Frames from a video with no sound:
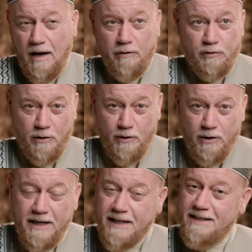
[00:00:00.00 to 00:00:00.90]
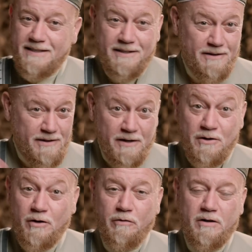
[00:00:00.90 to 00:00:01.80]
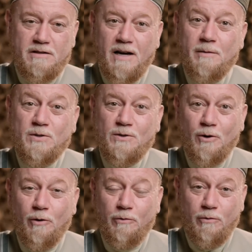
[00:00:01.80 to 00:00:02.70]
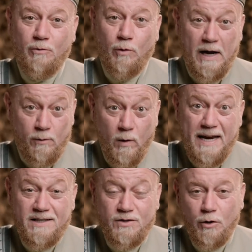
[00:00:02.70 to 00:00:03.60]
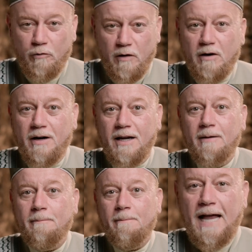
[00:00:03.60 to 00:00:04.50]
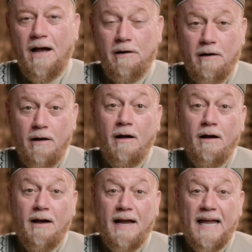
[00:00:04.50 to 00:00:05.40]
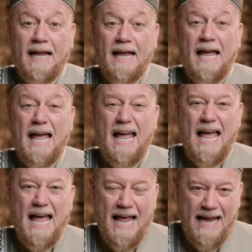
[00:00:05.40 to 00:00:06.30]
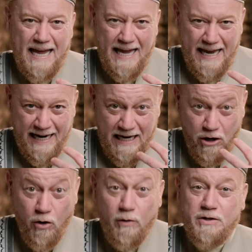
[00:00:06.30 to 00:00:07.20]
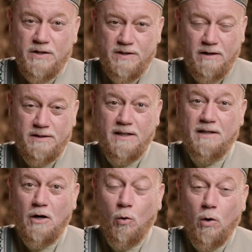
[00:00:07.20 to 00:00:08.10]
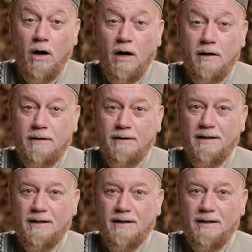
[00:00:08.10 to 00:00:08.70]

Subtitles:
after learning these 10 different types of and ways of learning, Allah encourages us in the Quran